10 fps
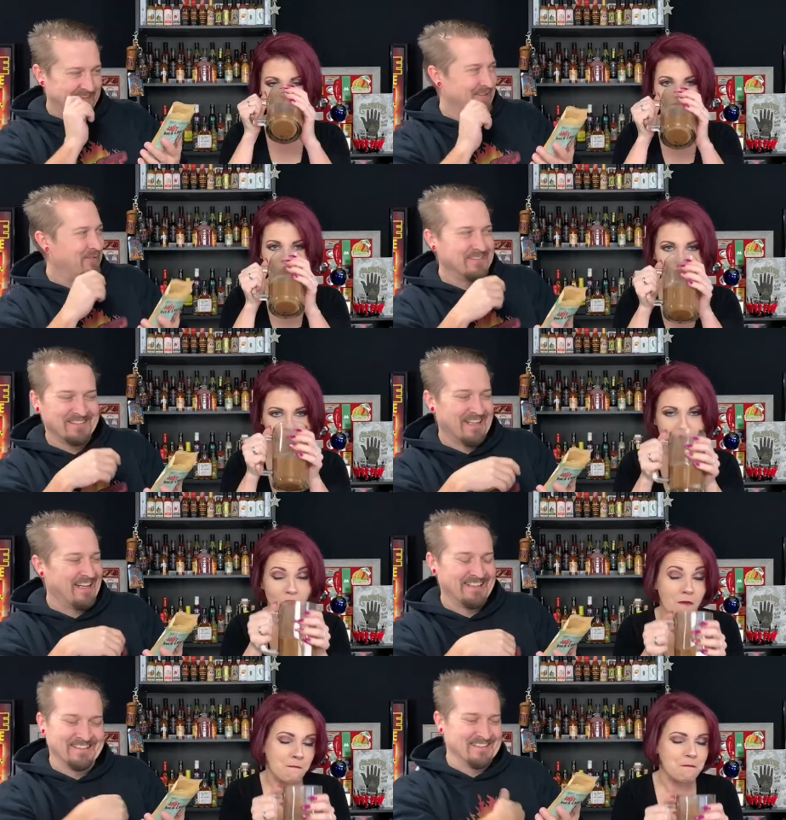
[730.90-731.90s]
Speaker 1: I wasn't.
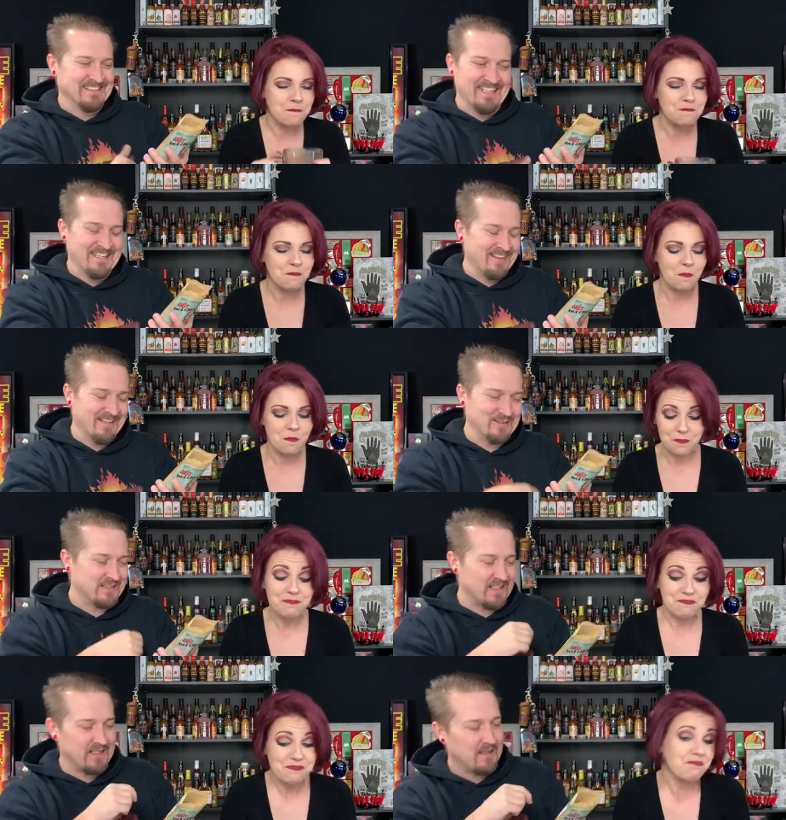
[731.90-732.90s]
I didn't listen to anything you
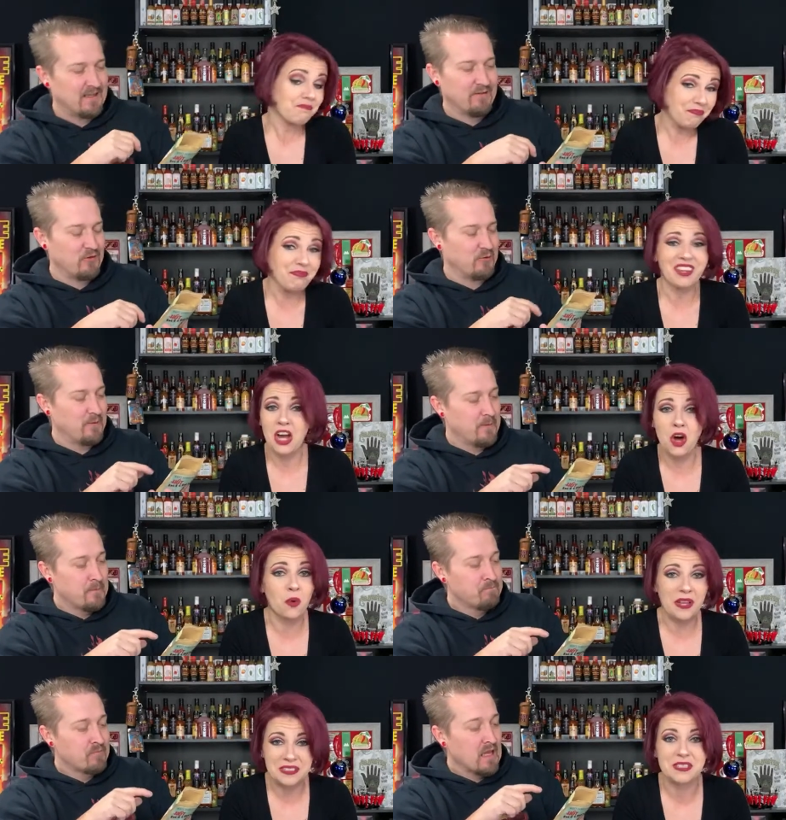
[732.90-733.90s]
just said. I love you.
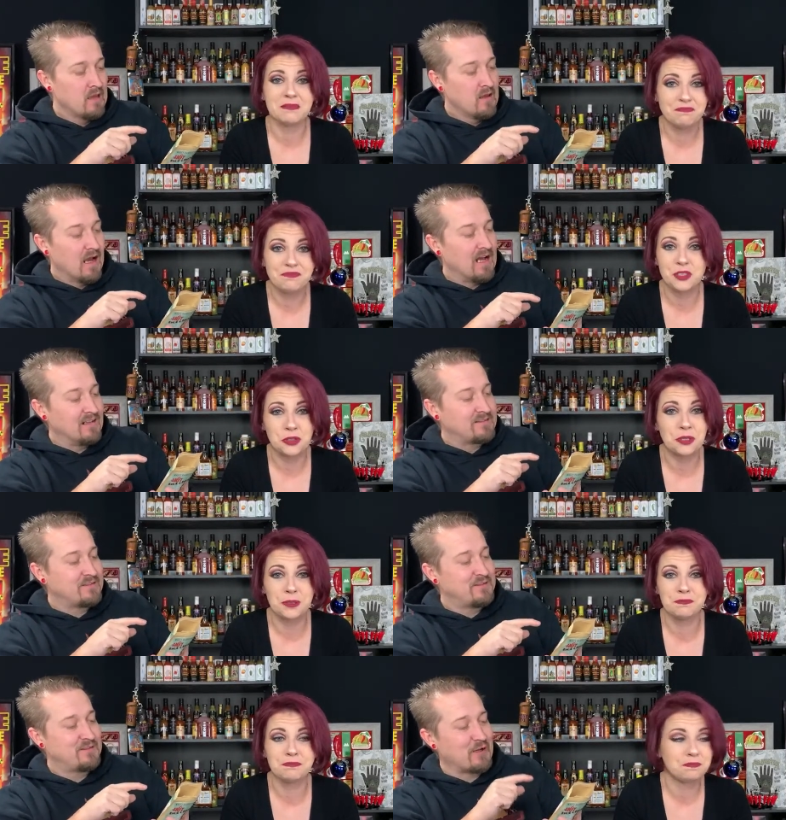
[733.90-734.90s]
Always. Uh,
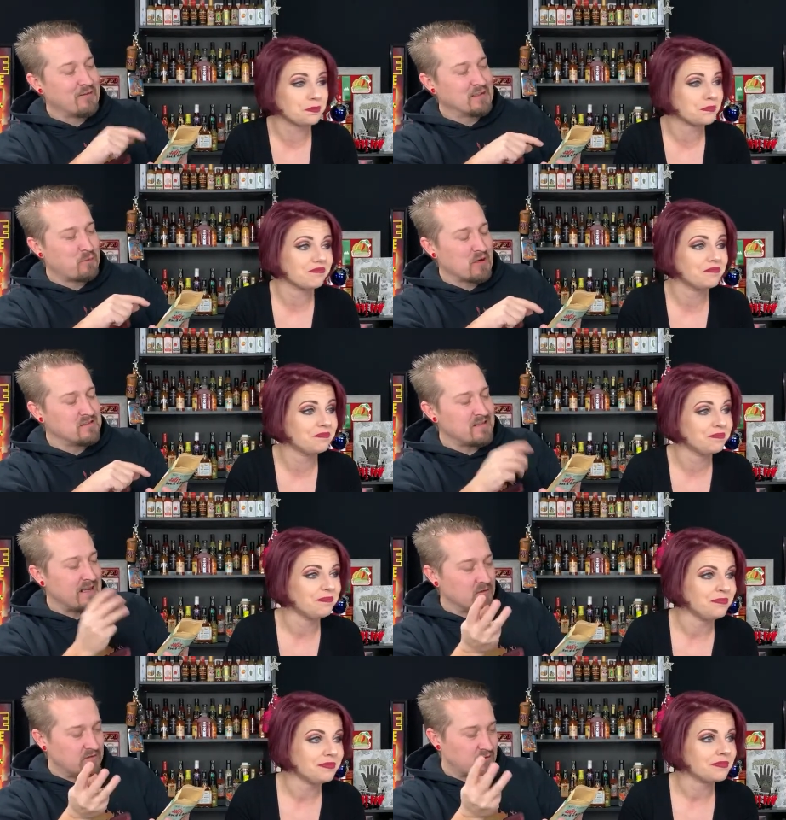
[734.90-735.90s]
servings per
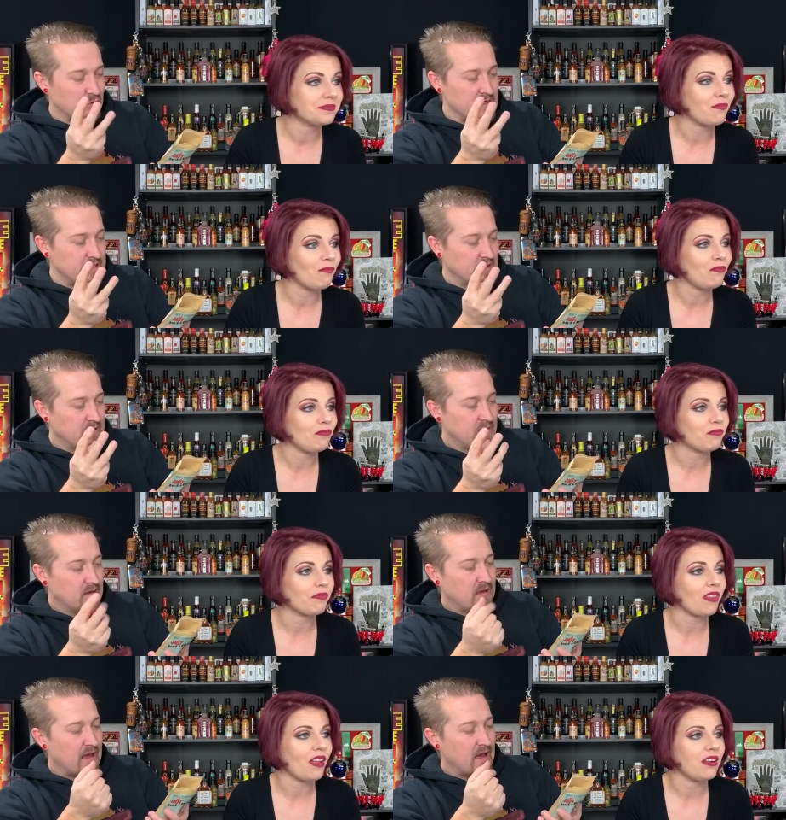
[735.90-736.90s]
container is three.
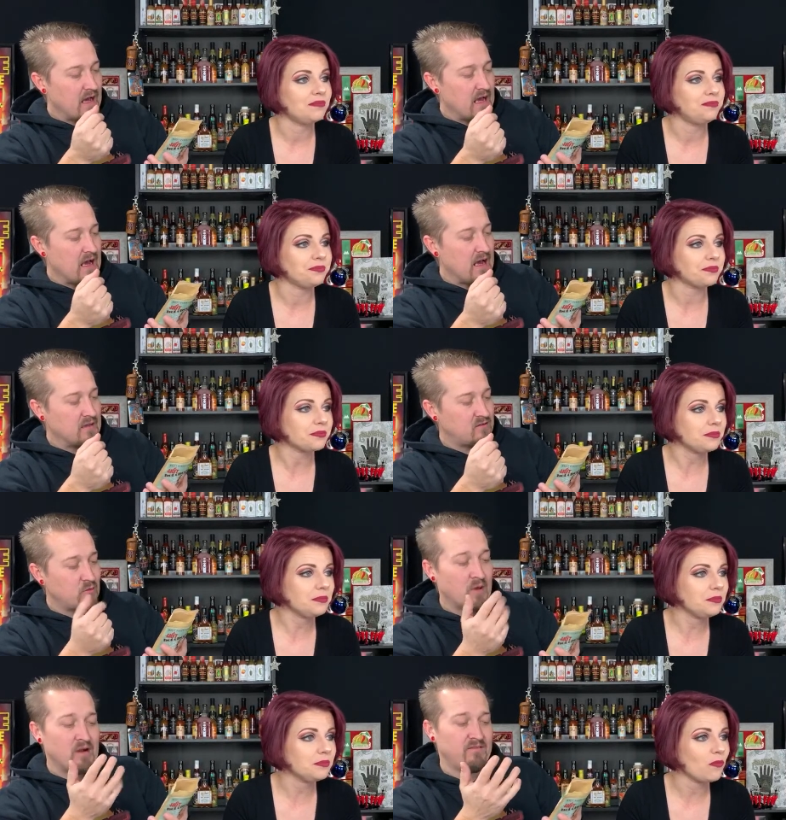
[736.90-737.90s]
Uh,
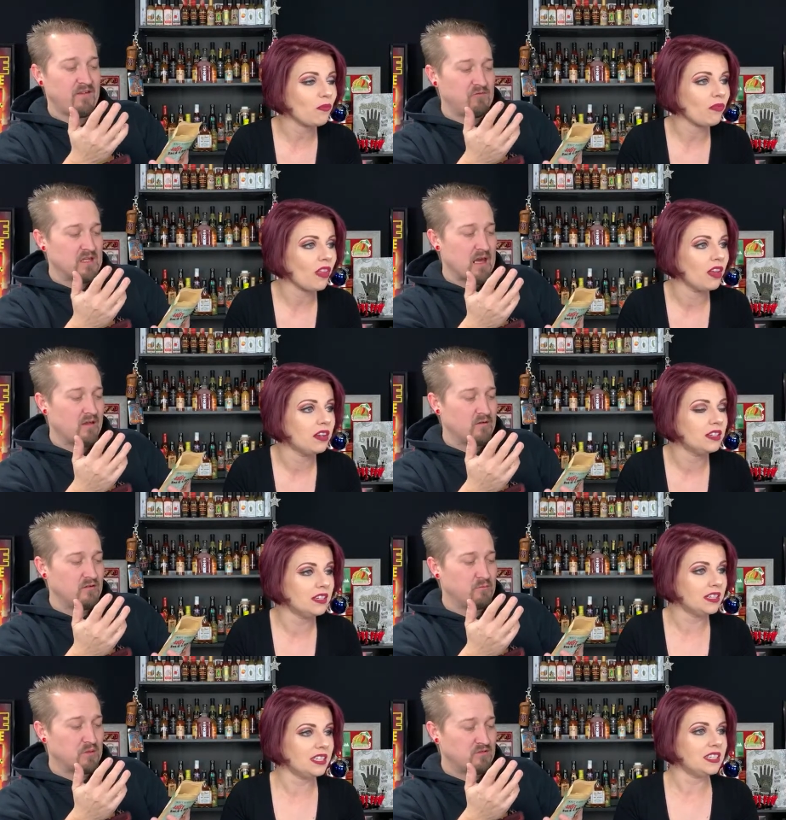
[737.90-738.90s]
250
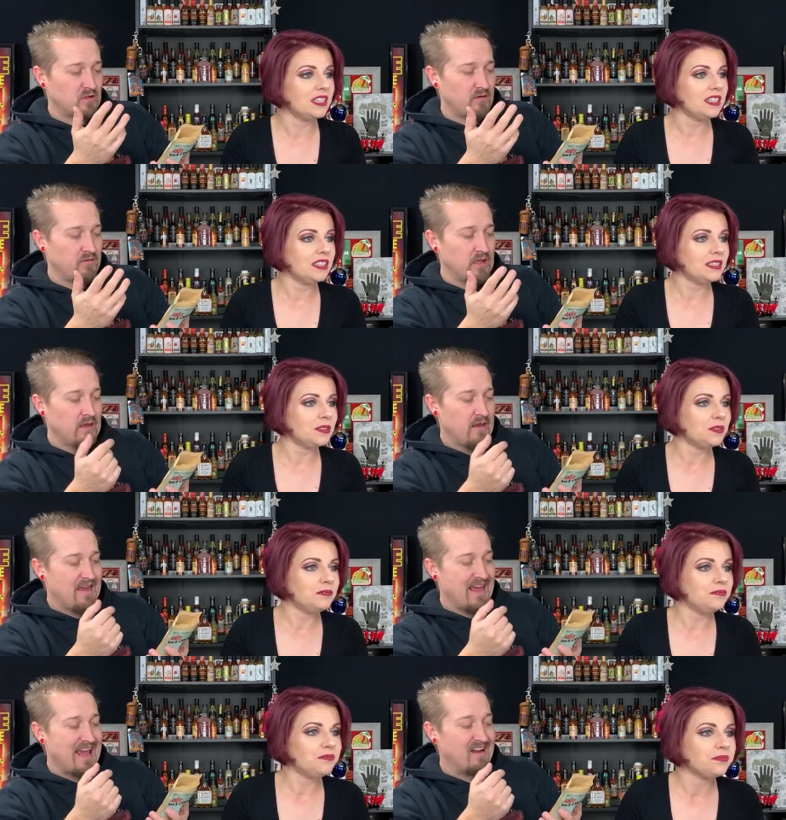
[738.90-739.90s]
calories per serving
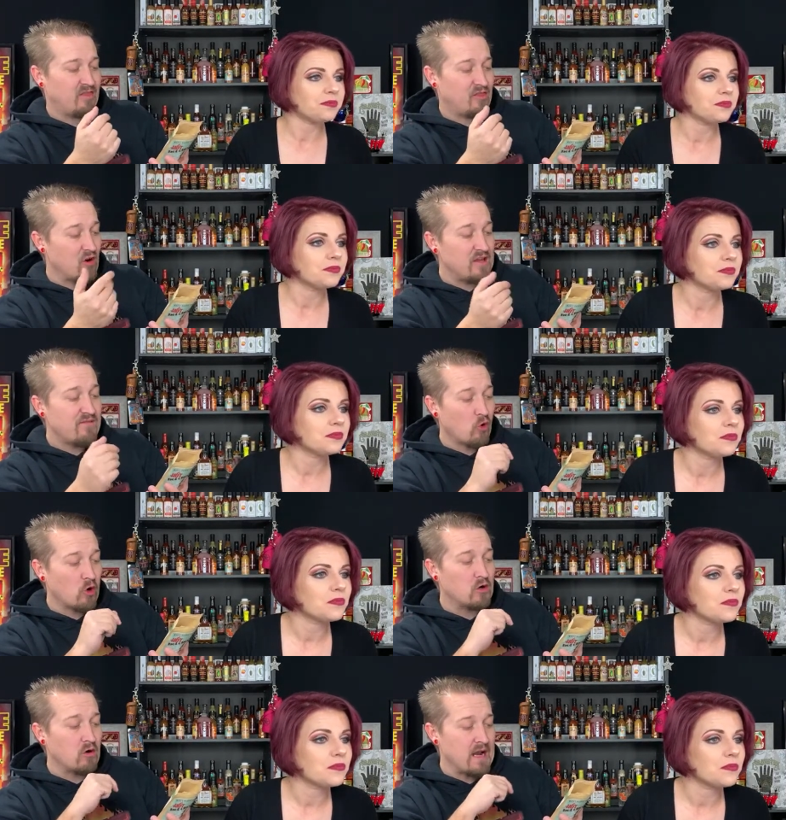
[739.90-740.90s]
and
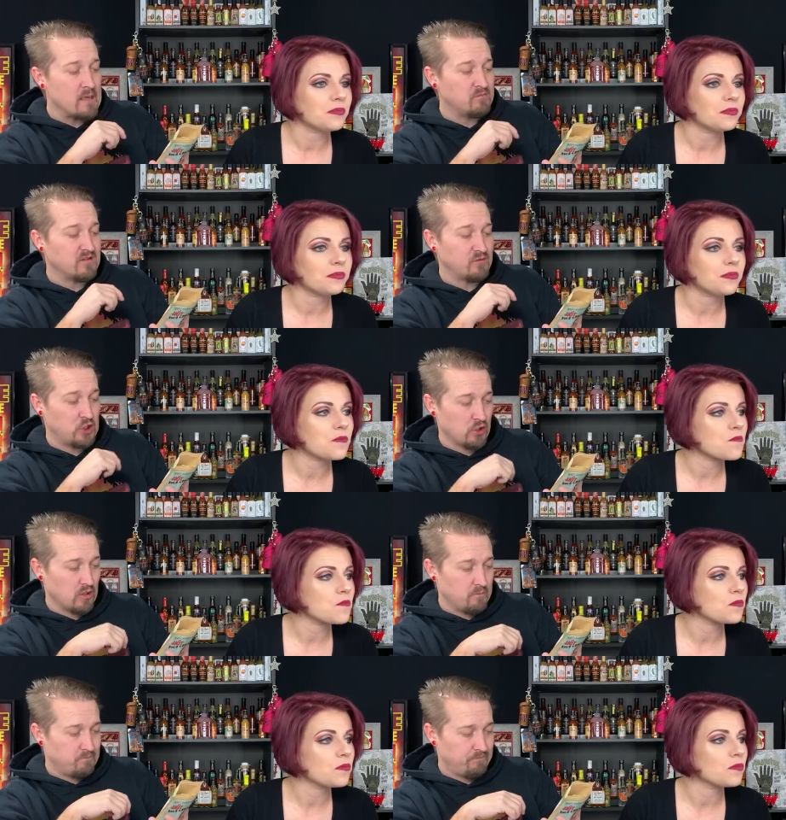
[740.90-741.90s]
34 grams of
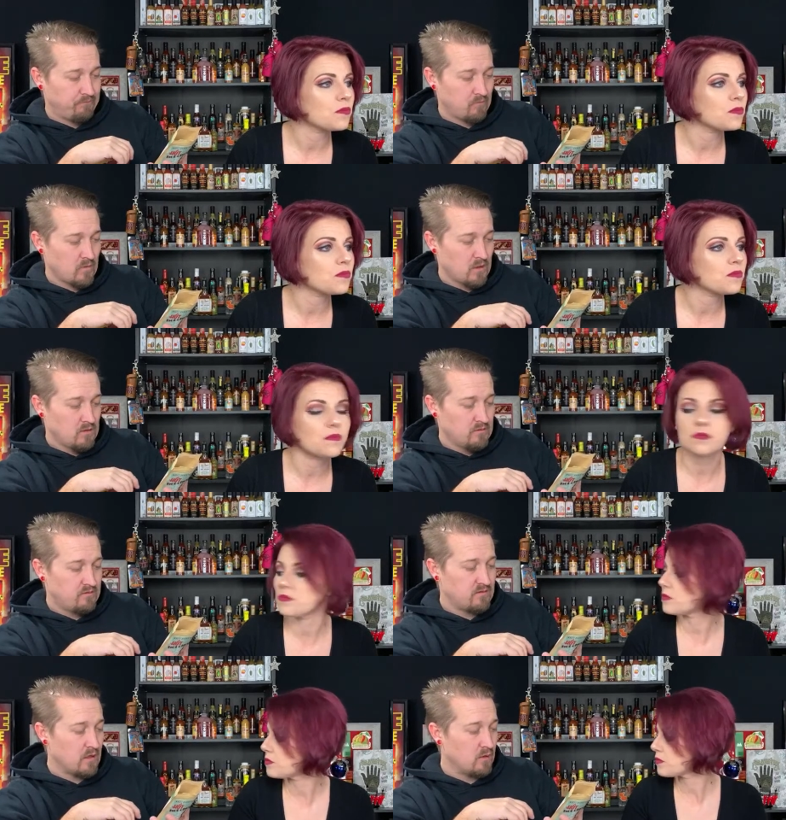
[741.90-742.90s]
sugar.
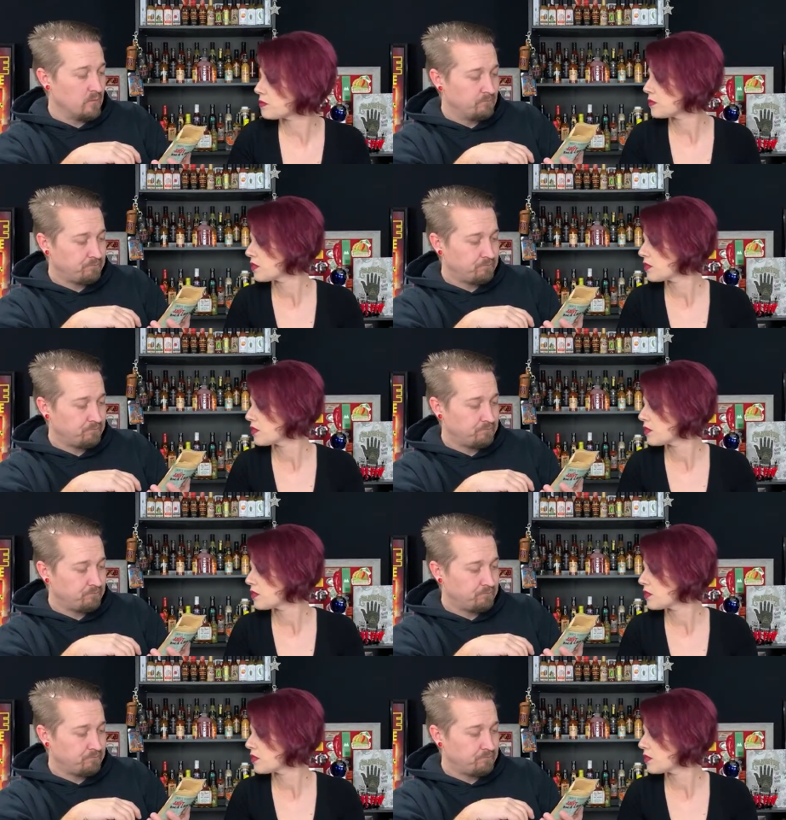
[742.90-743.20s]
So